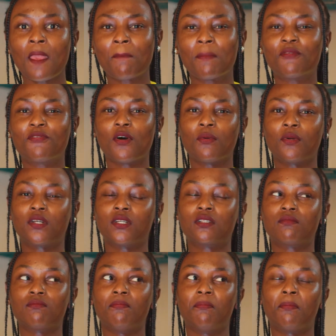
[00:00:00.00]
before we could
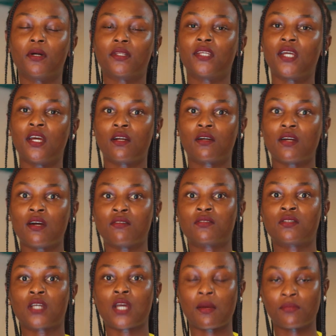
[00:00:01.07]
board the aircraft
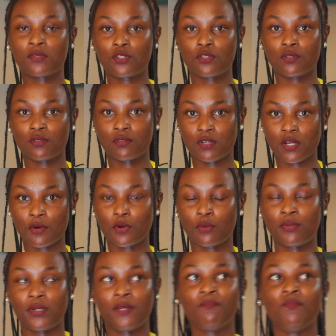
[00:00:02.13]
to come to
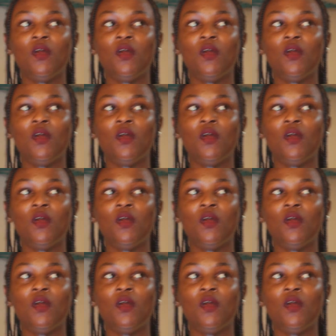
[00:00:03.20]
Nairobi,